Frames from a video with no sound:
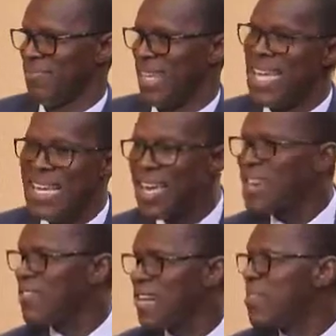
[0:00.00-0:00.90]
in
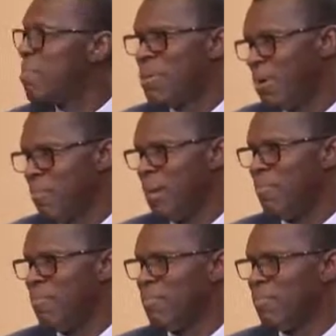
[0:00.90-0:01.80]
case there is a problem
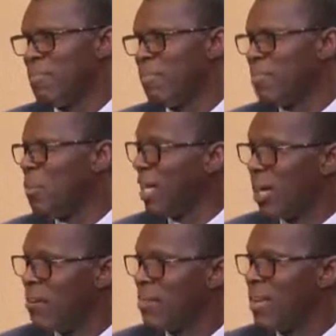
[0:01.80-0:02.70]
with the
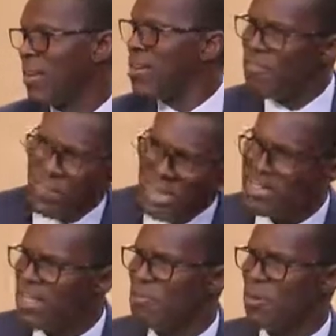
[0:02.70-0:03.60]
company. For
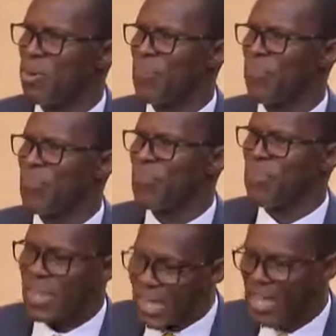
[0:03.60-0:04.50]
example,
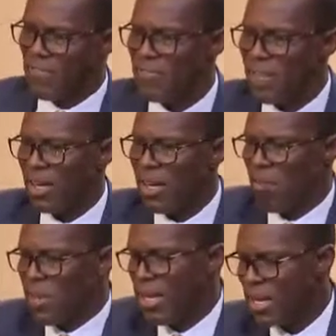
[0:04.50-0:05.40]
if the
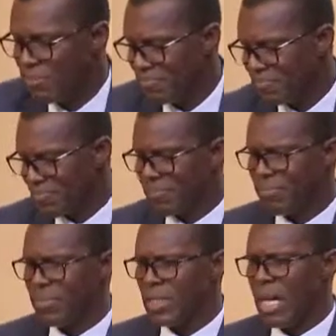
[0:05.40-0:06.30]
company
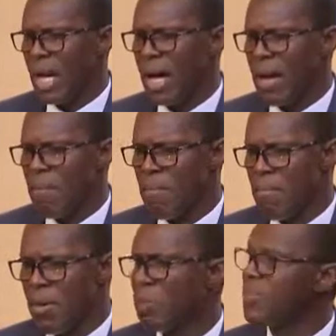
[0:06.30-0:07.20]

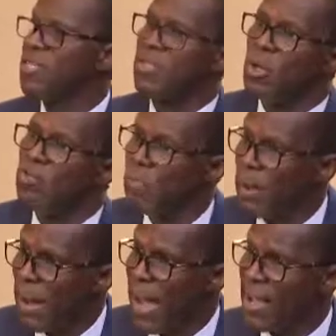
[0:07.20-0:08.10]
obtains a loan from
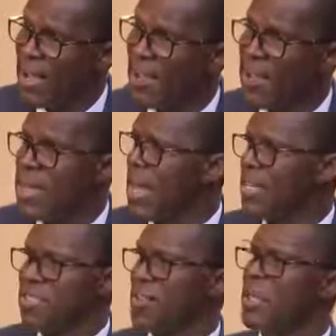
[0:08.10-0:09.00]
the bank
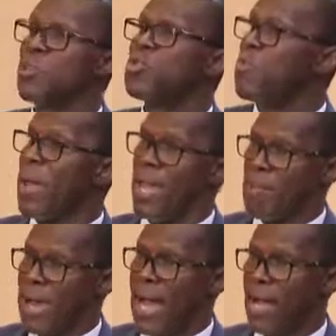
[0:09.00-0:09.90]
and is unable to pay
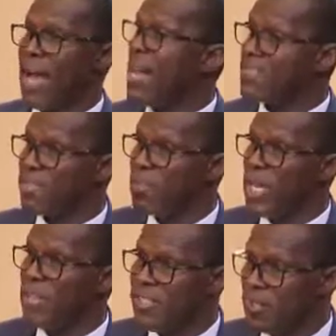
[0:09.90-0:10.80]
back as and
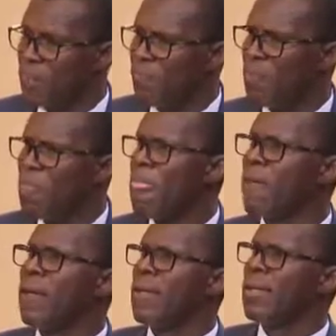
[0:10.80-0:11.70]
when due,
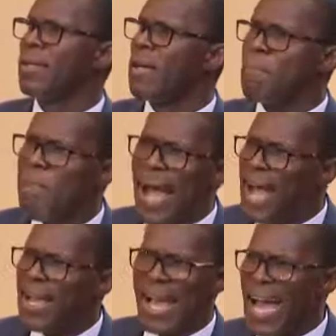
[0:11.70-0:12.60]
the
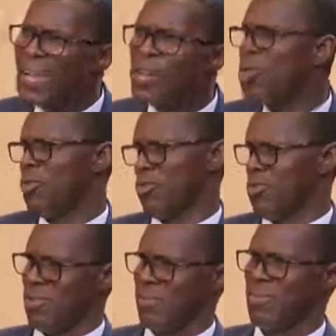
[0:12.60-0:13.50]
bank cannot